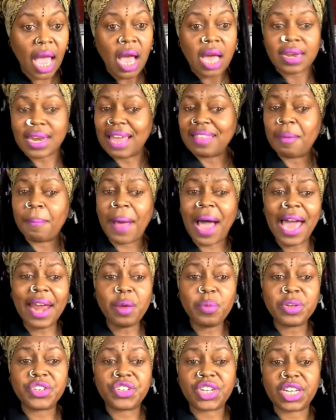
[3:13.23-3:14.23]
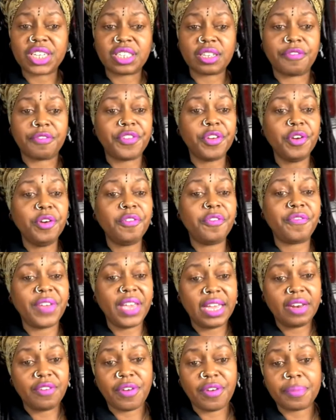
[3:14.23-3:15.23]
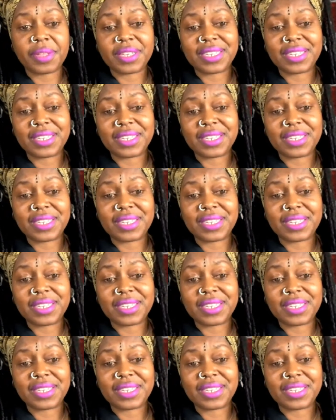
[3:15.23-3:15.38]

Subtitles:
Now, the body was just a few feet from the